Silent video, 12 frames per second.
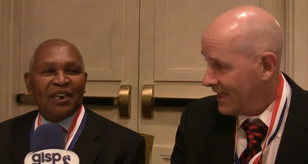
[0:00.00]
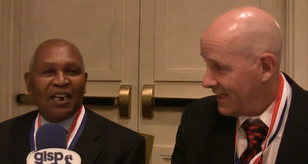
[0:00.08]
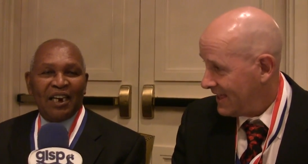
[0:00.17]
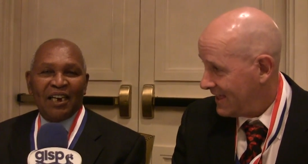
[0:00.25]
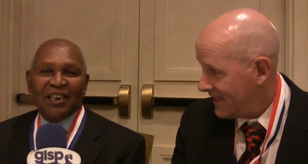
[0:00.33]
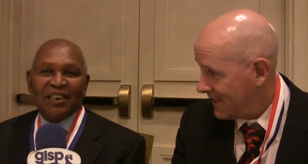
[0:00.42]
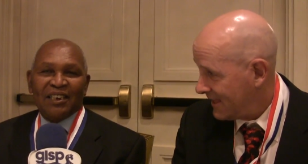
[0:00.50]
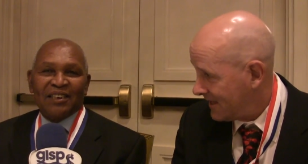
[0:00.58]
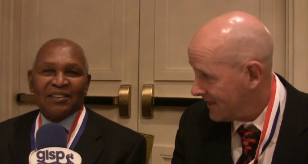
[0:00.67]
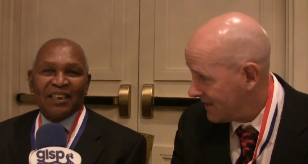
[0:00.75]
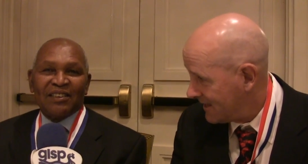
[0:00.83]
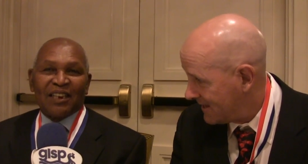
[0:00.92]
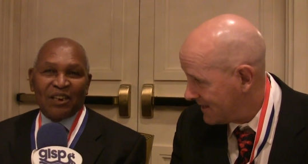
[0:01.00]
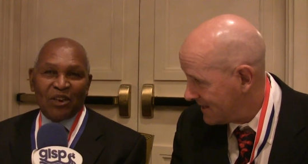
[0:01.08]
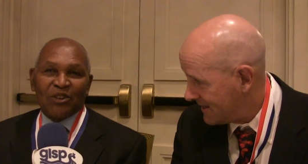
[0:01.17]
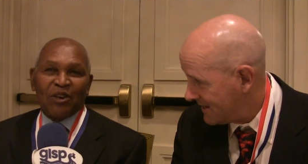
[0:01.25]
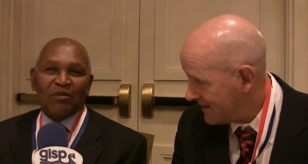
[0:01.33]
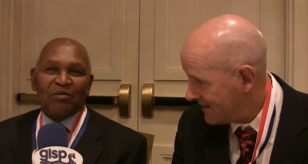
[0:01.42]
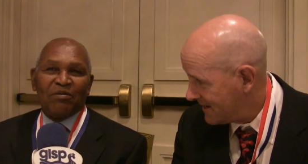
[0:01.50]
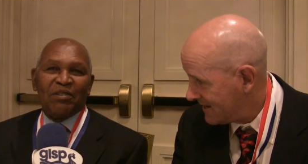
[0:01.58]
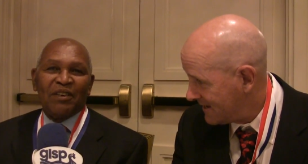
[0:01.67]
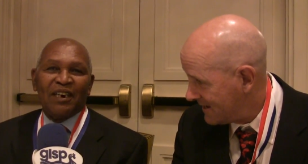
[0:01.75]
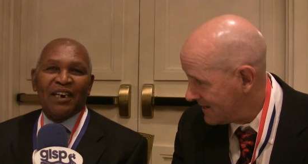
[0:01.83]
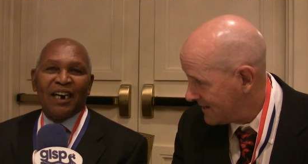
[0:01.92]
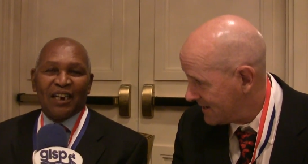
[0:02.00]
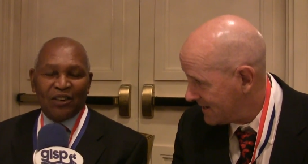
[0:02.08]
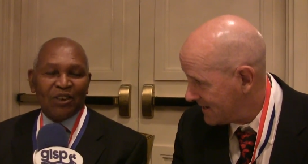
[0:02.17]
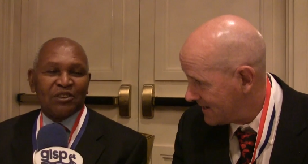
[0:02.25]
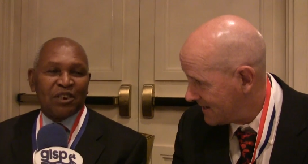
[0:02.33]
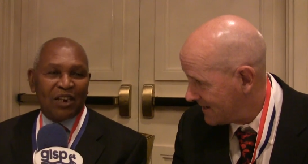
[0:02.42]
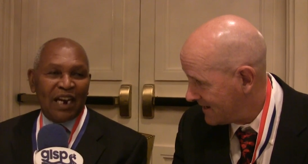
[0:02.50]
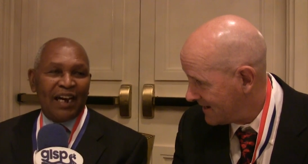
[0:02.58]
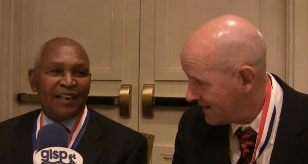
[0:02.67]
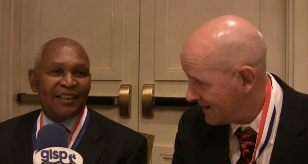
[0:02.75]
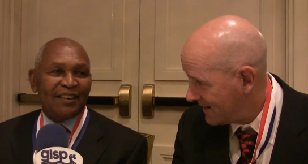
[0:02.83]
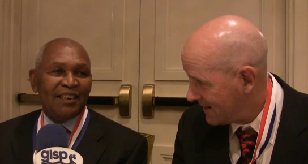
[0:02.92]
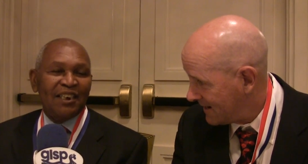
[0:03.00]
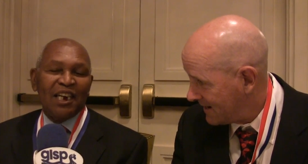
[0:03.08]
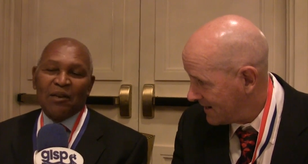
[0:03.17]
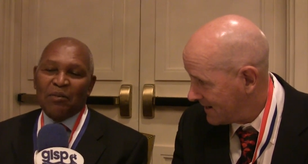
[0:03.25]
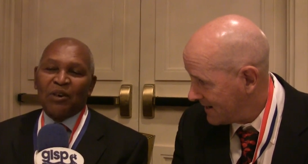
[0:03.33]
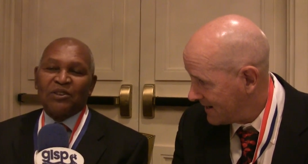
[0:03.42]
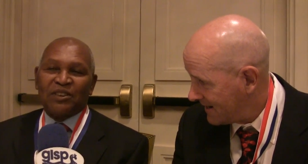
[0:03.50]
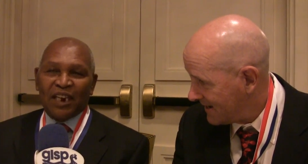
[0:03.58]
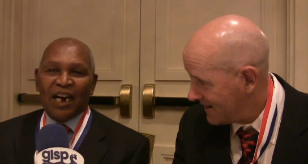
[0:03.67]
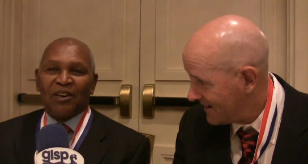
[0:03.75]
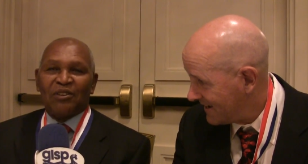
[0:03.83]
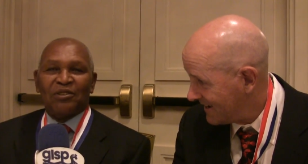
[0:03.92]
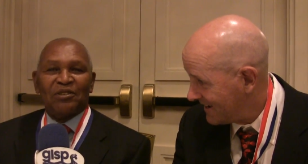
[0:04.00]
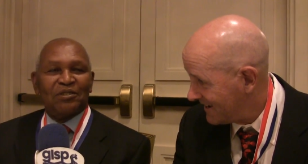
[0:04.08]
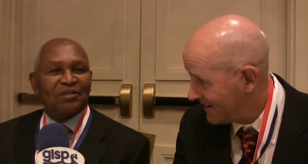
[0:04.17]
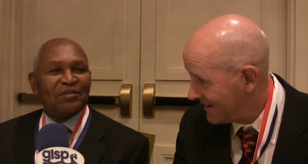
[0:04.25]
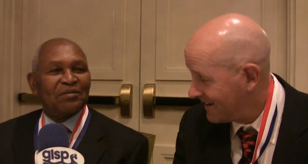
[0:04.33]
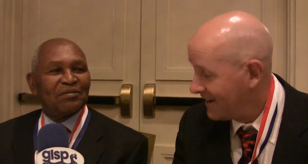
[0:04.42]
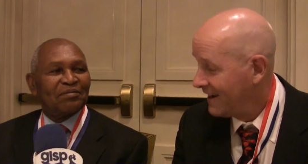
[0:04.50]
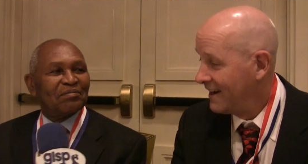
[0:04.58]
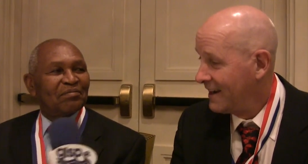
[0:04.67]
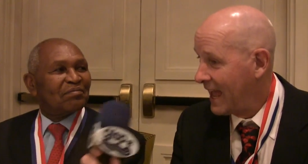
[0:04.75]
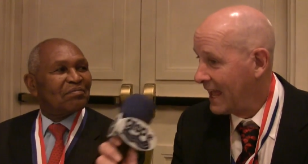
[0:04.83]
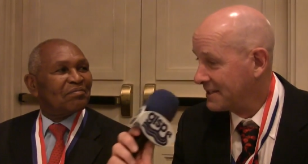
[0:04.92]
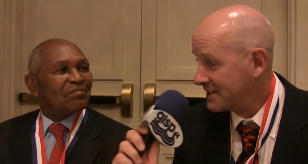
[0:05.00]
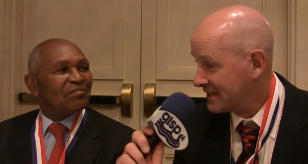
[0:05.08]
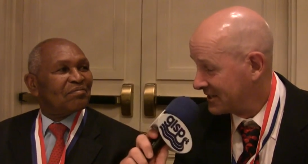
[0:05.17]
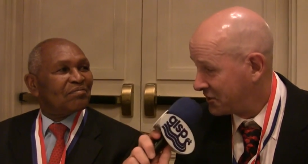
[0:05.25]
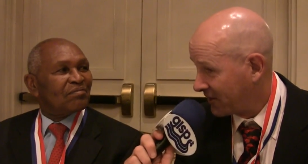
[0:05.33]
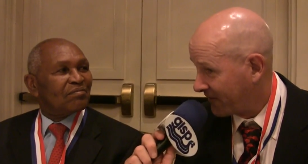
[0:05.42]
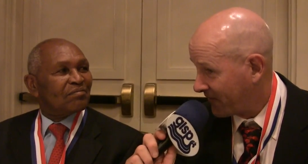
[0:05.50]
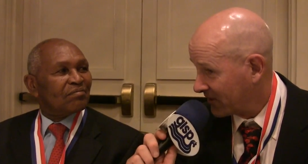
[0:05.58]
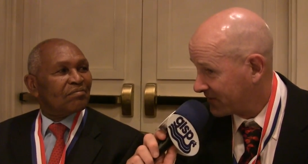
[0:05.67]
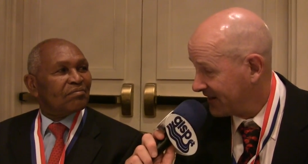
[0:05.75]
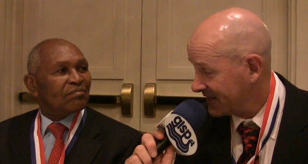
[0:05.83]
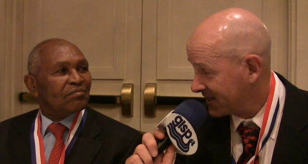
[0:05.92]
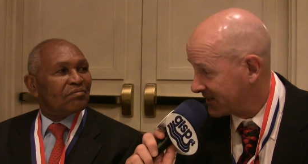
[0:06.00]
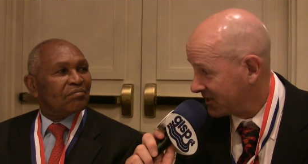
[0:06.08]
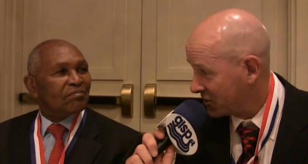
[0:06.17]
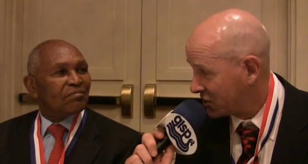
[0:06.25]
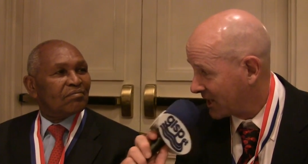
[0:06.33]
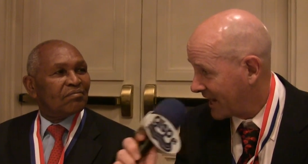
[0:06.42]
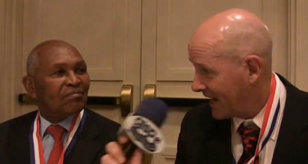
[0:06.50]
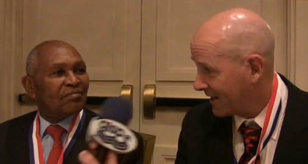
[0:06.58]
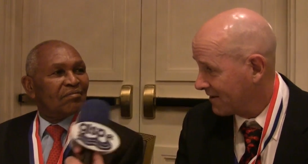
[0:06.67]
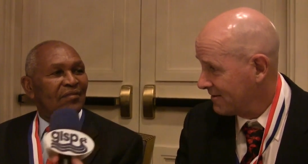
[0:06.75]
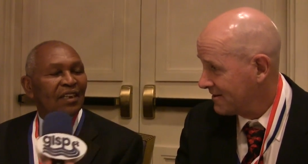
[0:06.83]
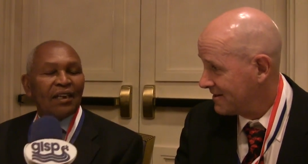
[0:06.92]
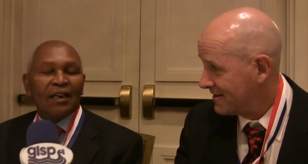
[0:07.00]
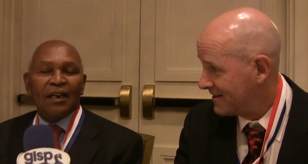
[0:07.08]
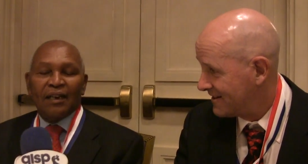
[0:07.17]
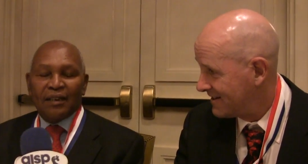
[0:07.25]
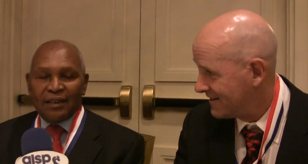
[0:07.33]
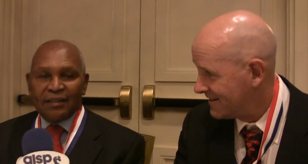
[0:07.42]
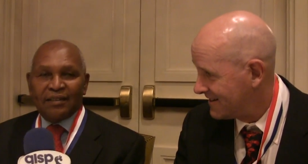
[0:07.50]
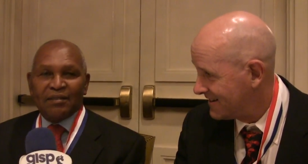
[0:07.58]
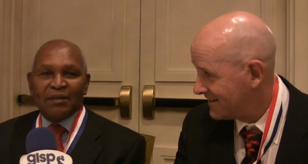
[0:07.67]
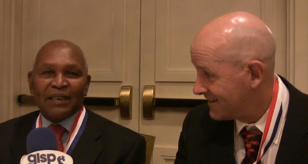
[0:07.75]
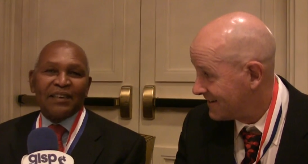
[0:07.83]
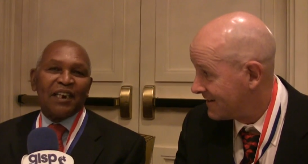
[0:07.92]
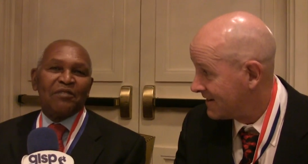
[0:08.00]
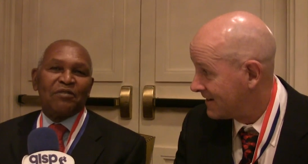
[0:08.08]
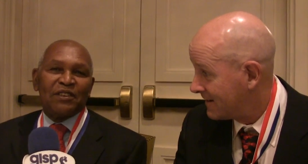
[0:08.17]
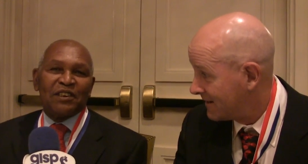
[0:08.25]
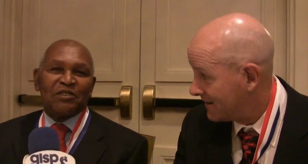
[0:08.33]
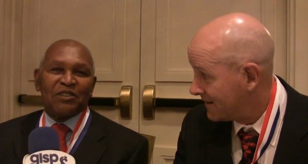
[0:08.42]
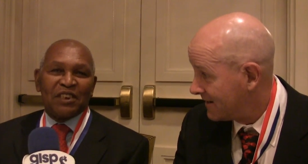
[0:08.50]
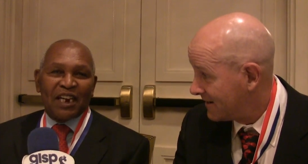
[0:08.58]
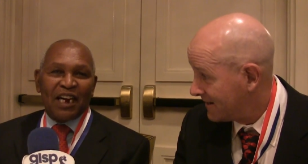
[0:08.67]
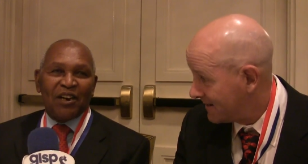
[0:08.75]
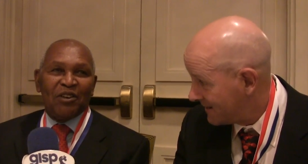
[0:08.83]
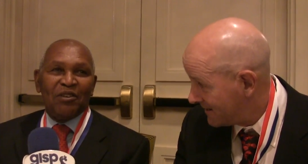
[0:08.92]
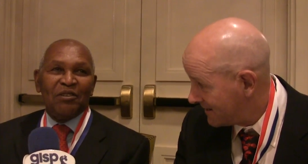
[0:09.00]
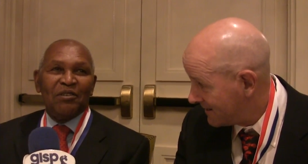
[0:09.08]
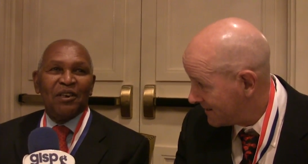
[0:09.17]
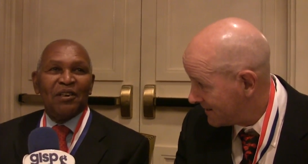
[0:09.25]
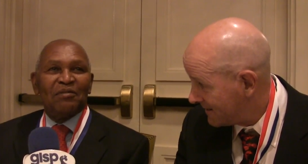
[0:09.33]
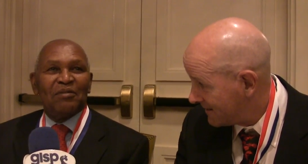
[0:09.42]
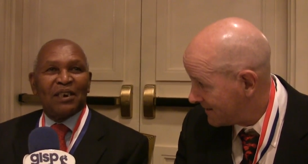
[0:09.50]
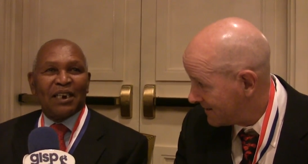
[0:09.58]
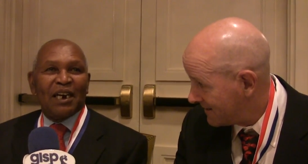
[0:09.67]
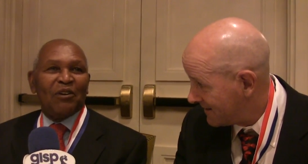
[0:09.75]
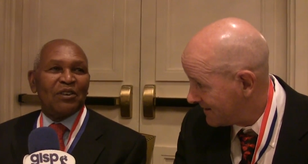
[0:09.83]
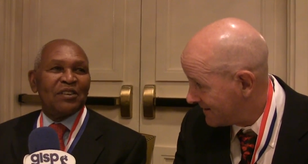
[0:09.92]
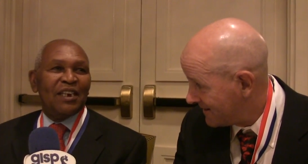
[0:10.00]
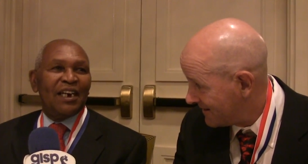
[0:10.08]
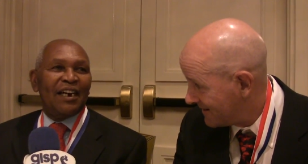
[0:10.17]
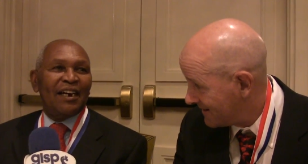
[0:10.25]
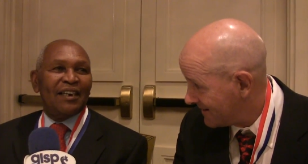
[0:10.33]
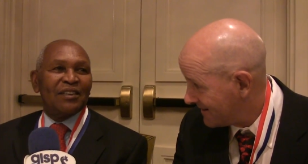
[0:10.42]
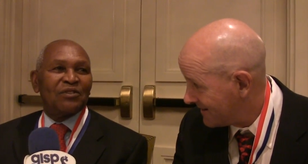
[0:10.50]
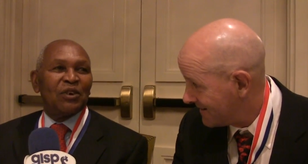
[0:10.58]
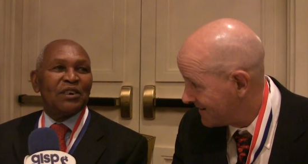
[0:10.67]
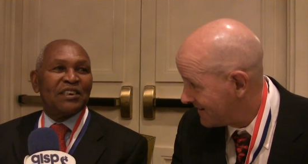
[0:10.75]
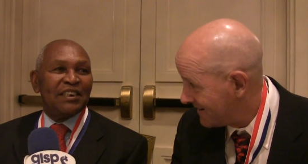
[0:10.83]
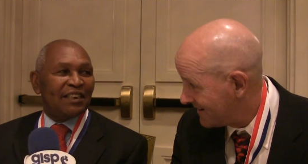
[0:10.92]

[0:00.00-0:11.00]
Speaker 1: I, there's a lot of a lot to learn about Chicago.
Speaker 2: Is this your first visit to Chicago?
Speaker 1: This is my second visit to Chicago, but I was here 20